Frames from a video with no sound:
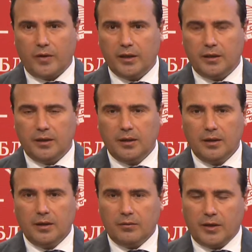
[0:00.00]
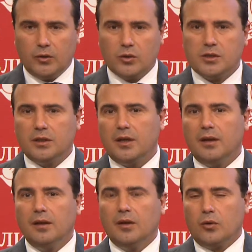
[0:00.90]
I comply with
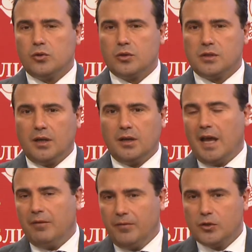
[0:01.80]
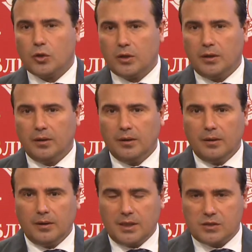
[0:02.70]
our constitution and with
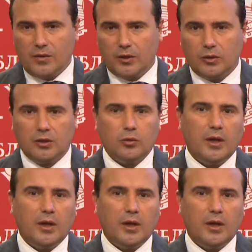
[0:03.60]
our laws.